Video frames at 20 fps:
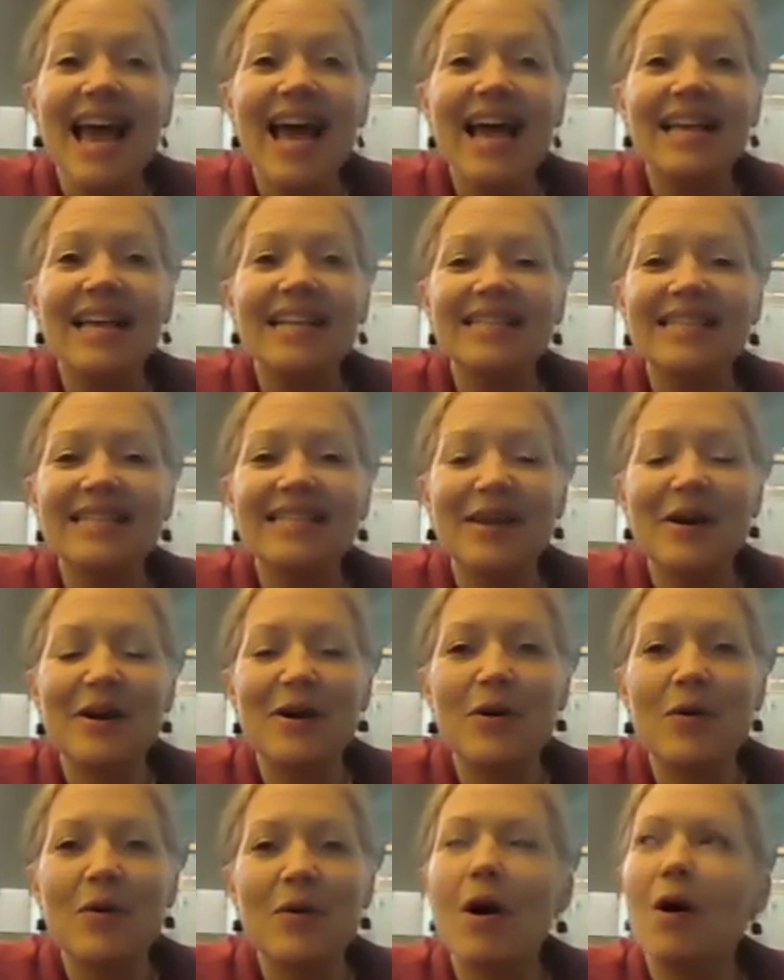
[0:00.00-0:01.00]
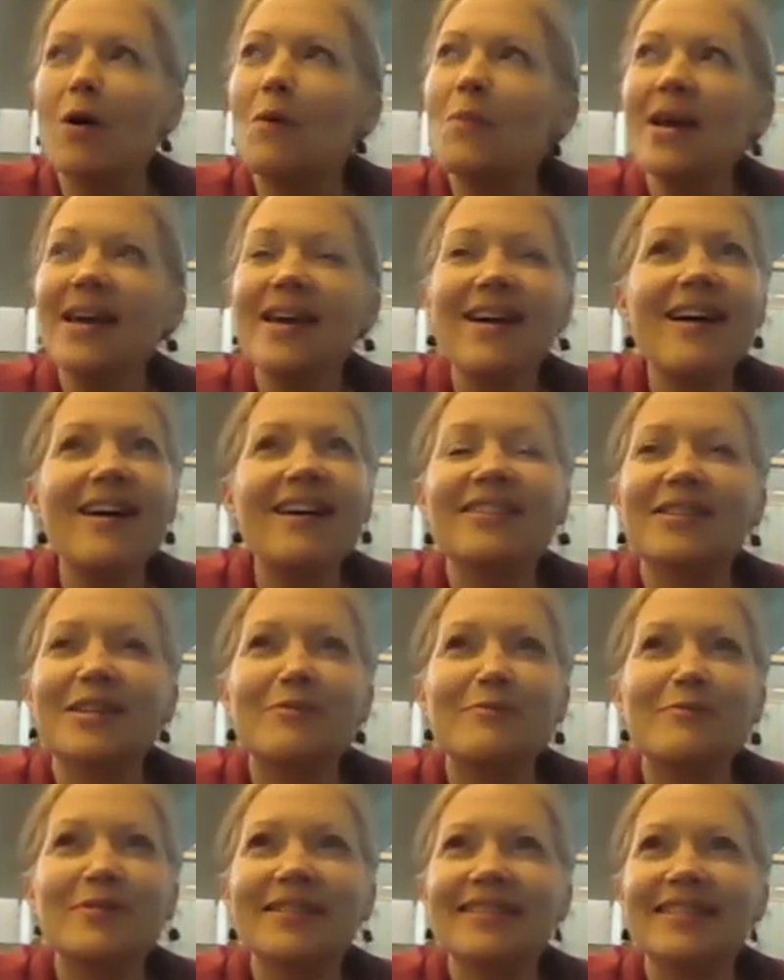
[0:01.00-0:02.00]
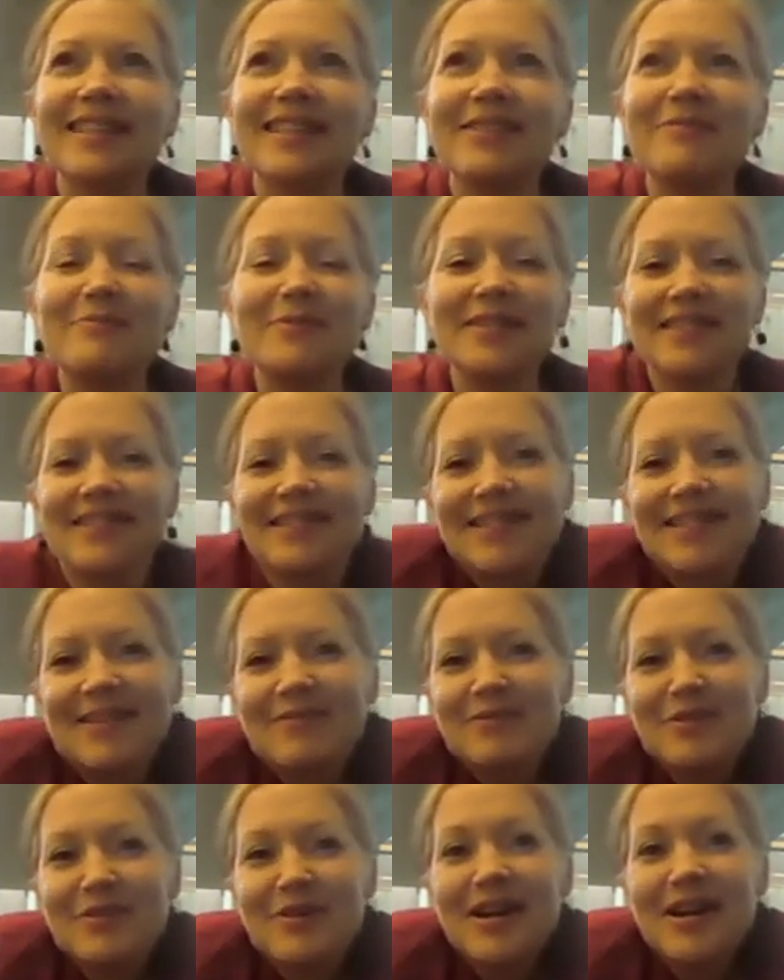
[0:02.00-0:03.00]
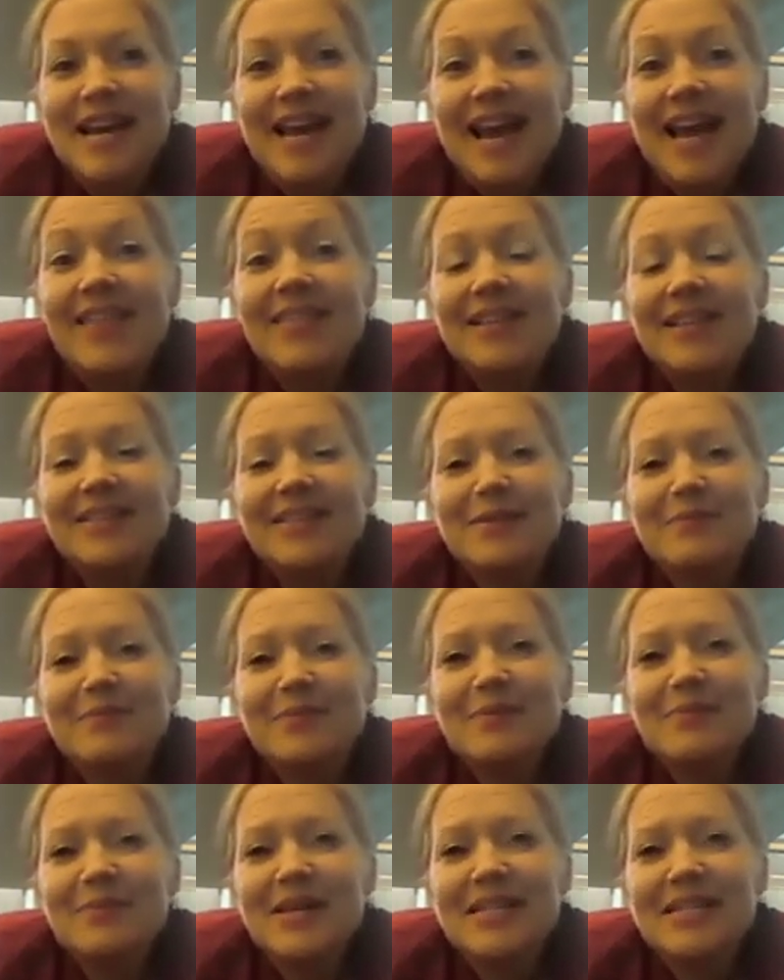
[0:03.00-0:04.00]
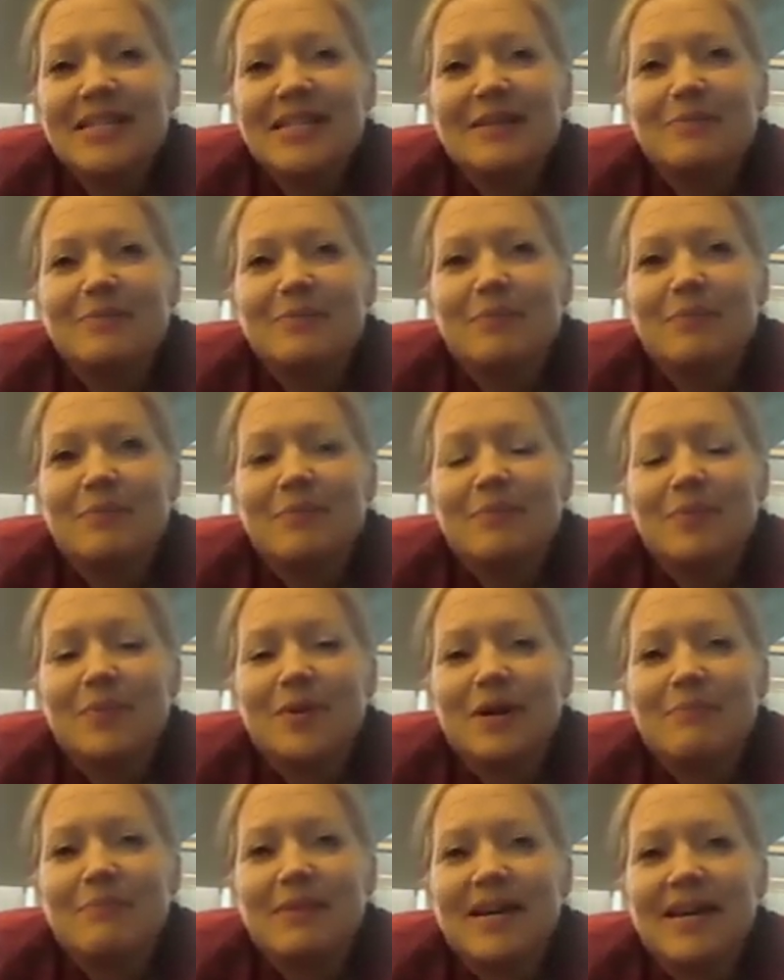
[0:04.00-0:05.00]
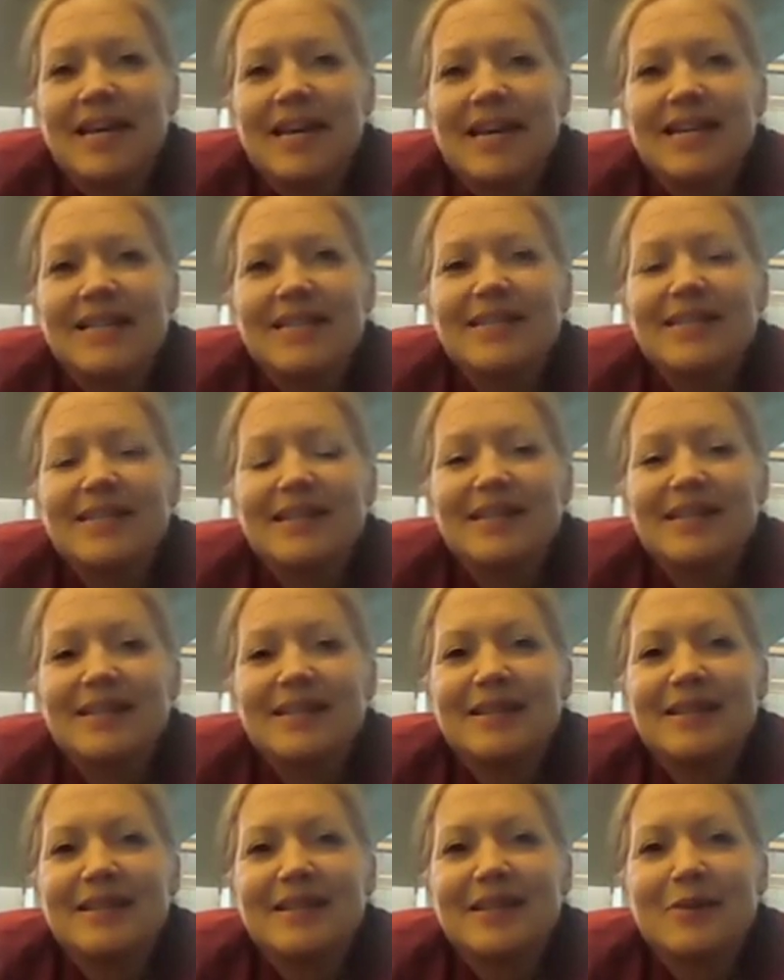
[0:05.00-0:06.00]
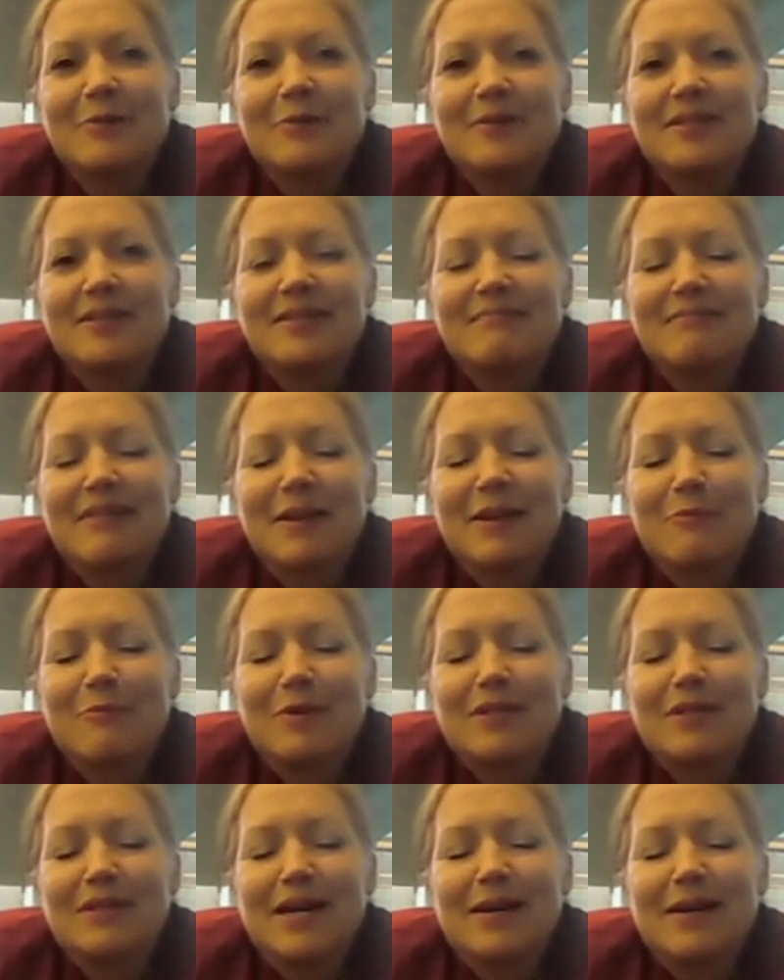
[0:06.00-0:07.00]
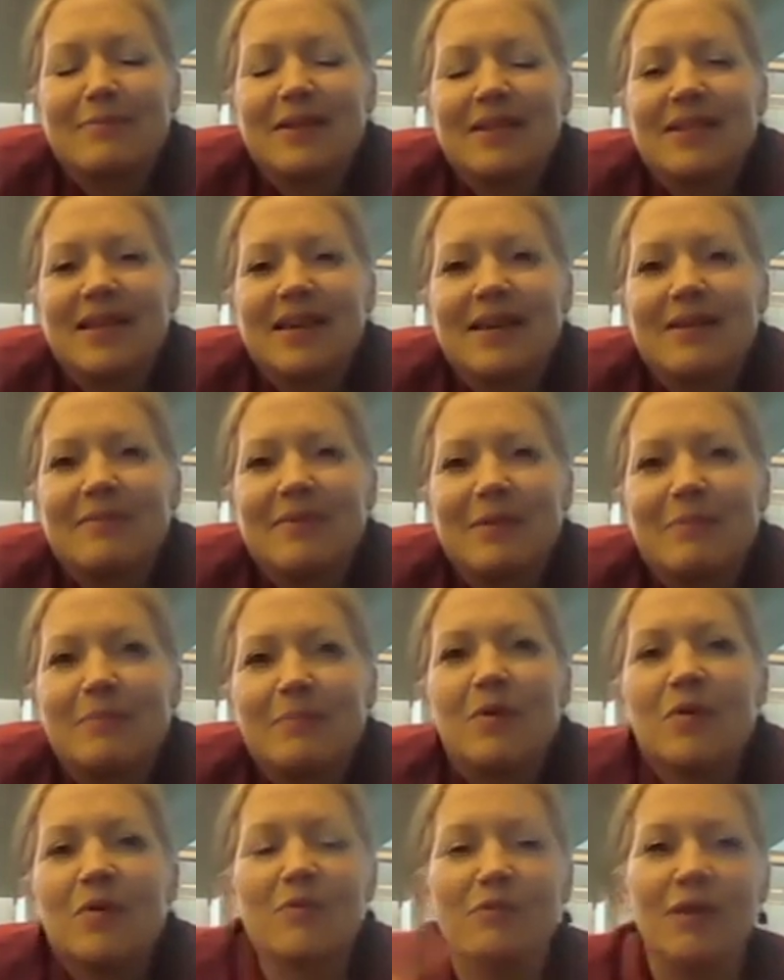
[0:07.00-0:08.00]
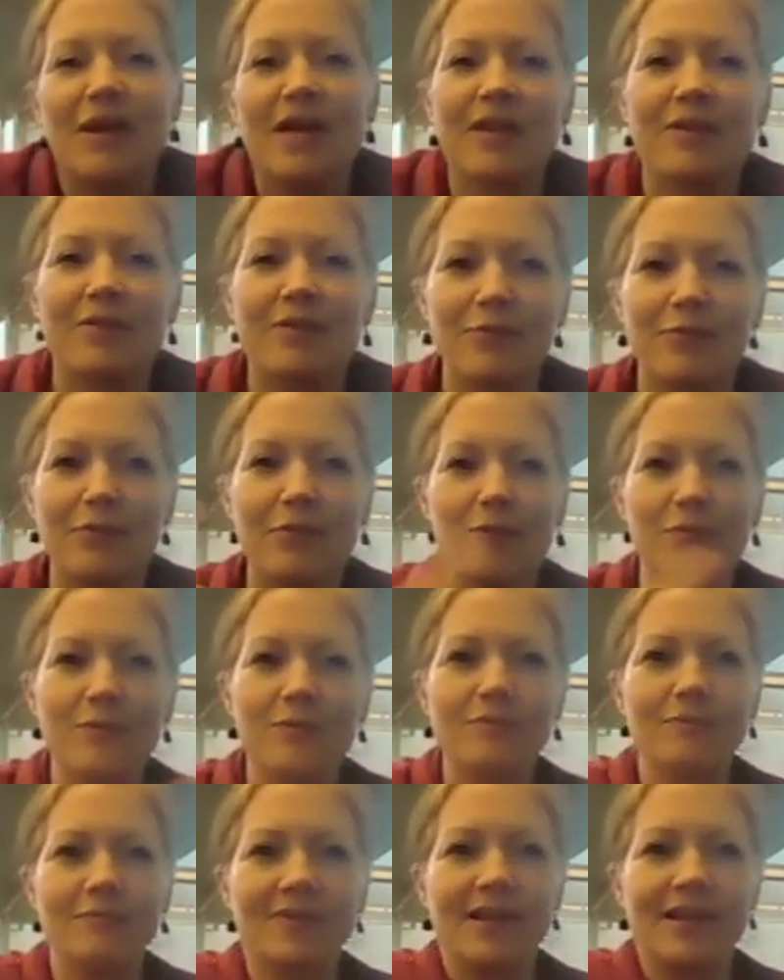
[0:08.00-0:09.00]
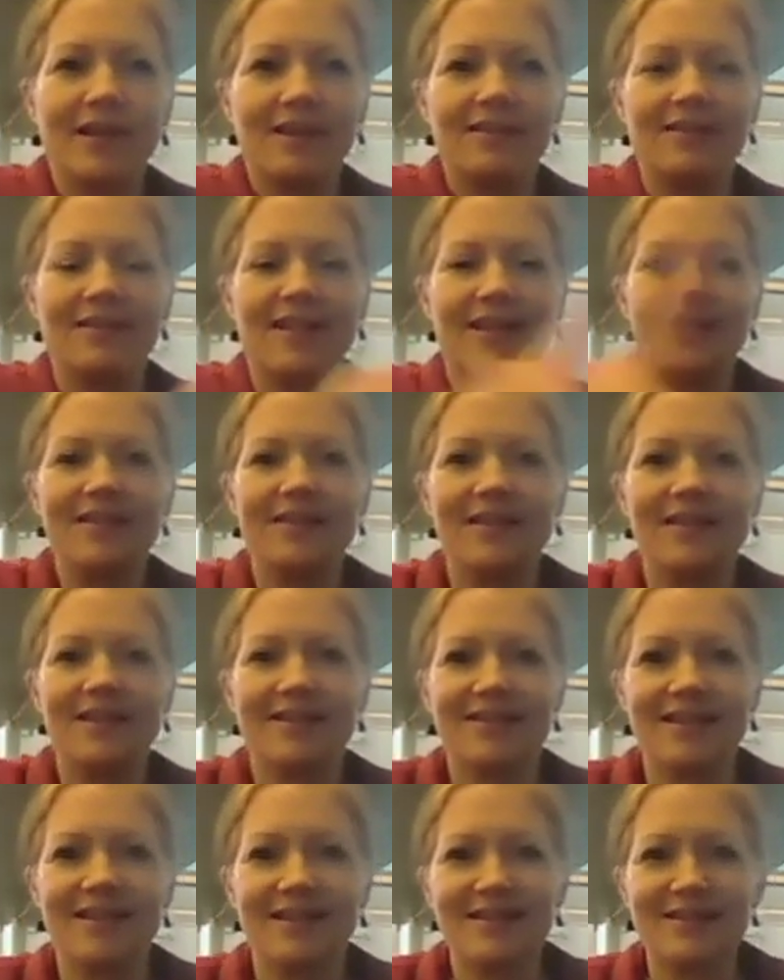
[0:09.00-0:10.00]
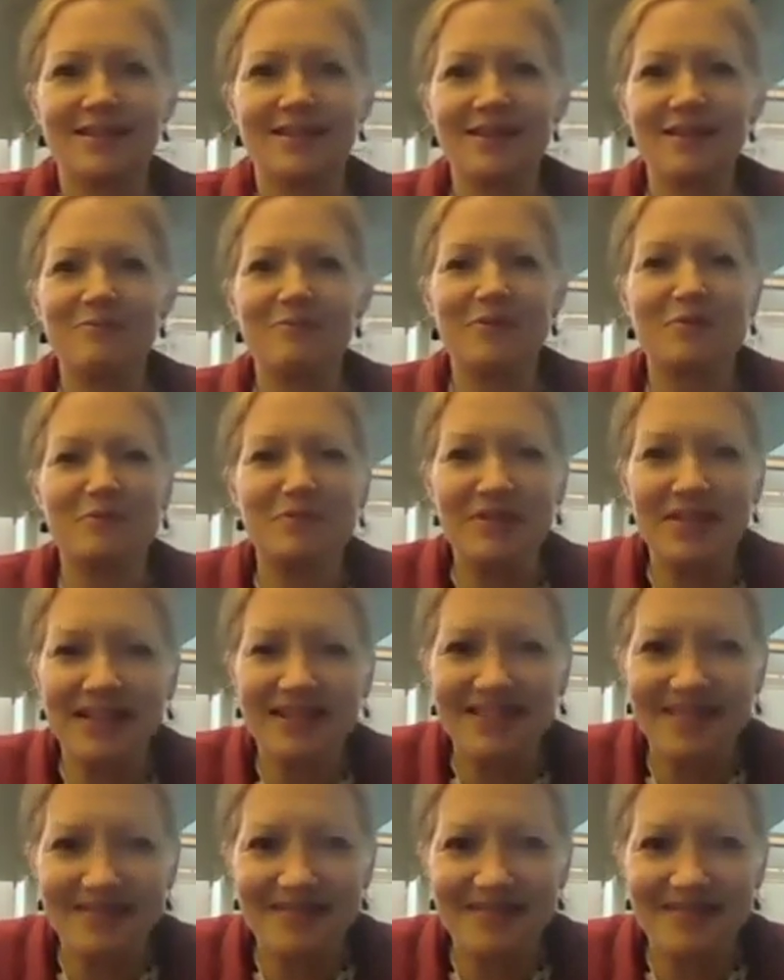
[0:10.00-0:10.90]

And so, oh my gosh, it was great. And then sometimes I did bring my kids, and there was like one time that they like both ran through, like they did this, it was when the